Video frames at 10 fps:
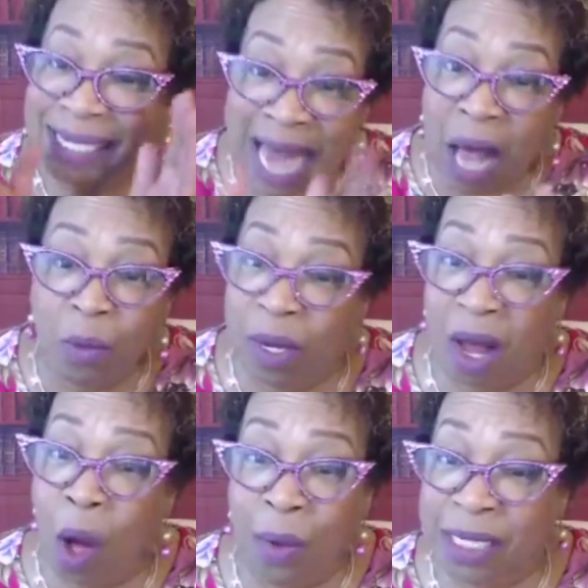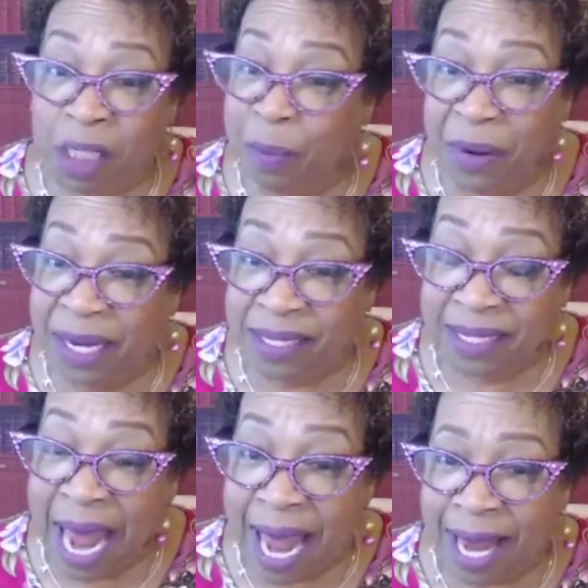not what the Holy Spirit
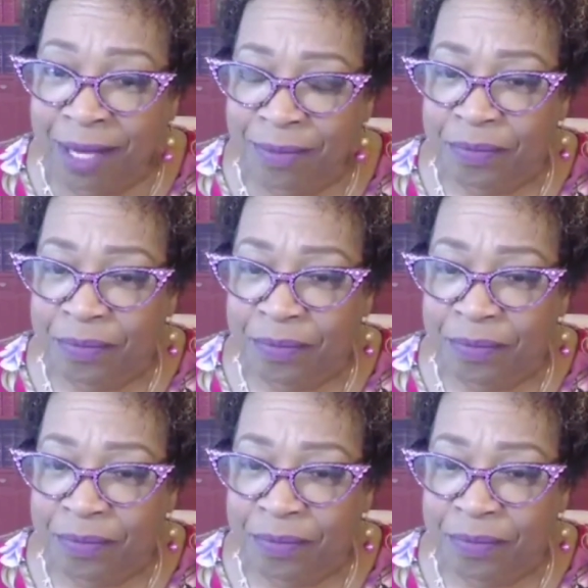is saying.